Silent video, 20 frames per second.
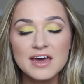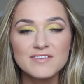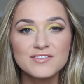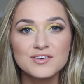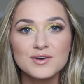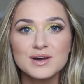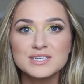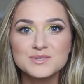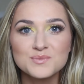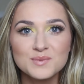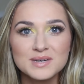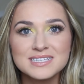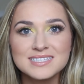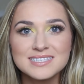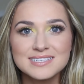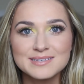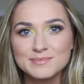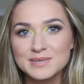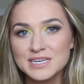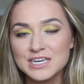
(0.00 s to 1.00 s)
If you guys want to
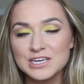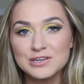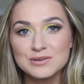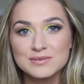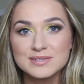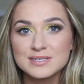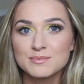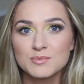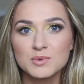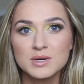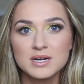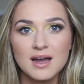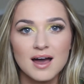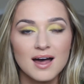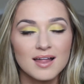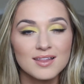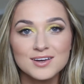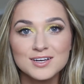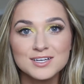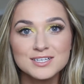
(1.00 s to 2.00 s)
see me use some more
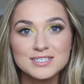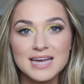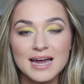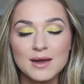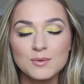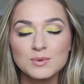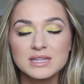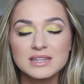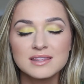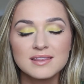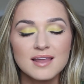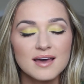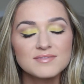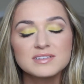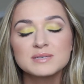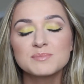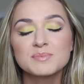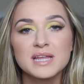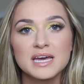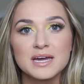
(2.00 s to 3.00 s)
colors, I would love
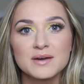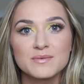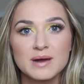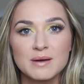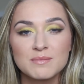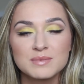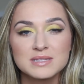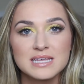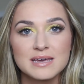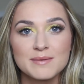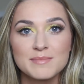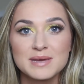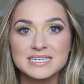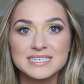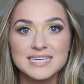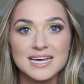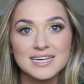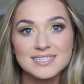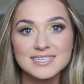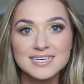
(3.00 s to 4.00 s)
to play around with them and
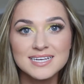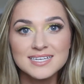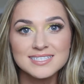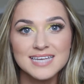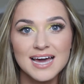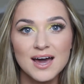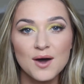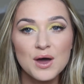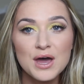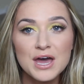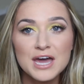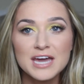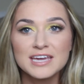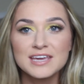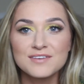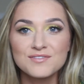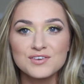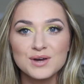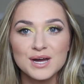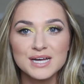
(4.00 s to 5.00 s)
test things out,
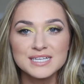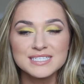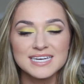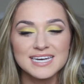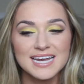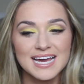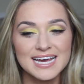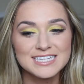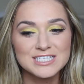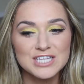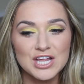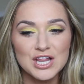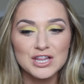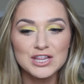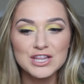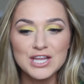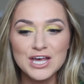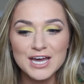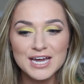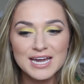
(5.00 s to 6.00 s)
give you guys a nice
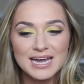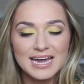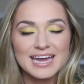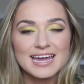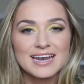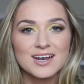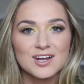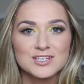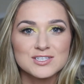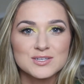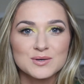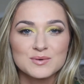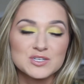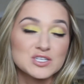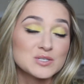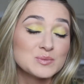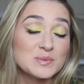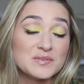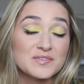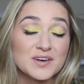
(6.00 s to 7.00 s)
look, and also it would
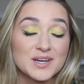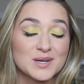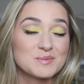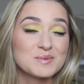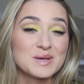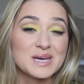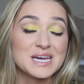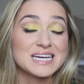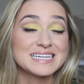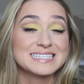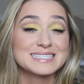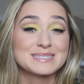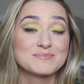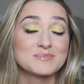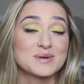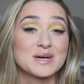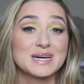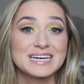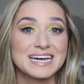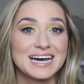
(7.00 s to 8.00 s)
just be fun to play in some
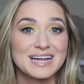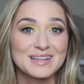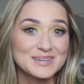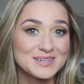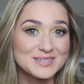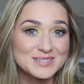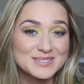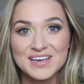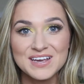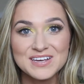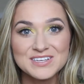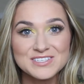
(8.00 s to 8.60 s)
bright colors.